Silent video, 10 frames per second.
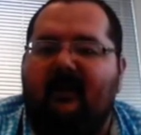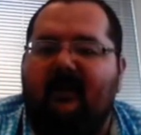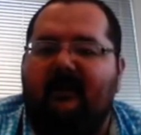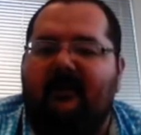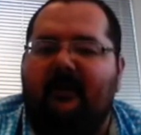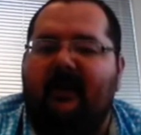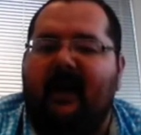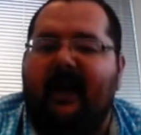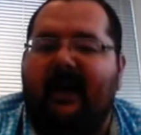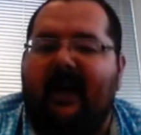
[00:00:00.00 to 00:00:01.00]

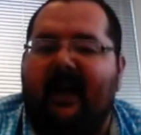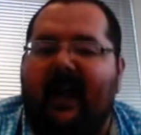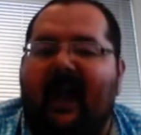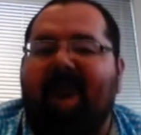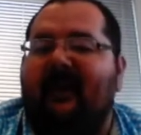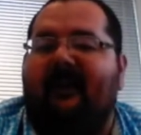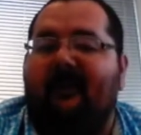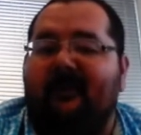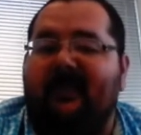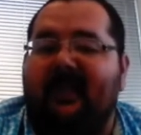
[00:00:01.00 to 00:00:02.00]
I have to have
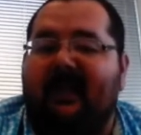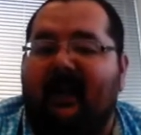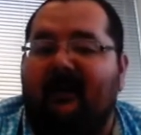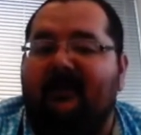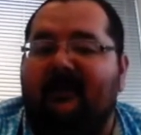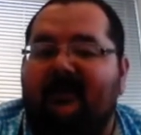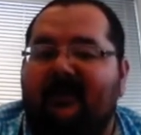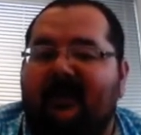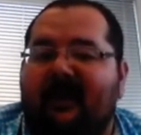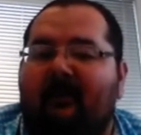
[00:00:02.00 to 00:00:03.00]
those decals.
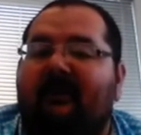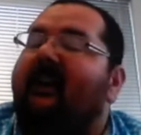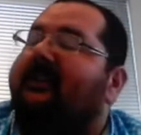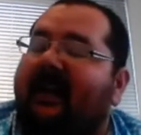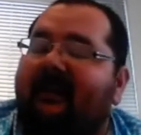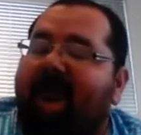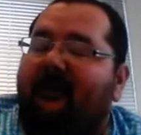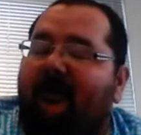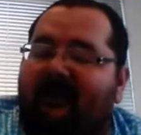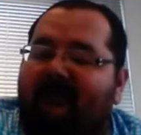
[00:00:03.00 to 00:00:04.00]
We've actually had a
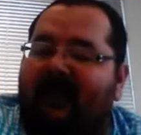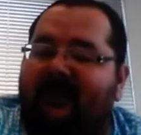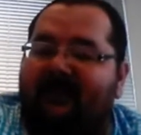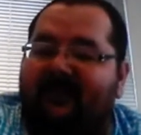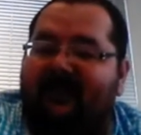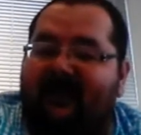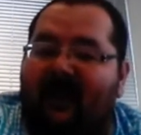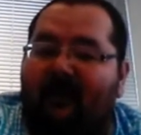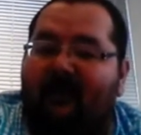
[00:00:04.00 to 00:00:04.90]
few of the Blazers in stock with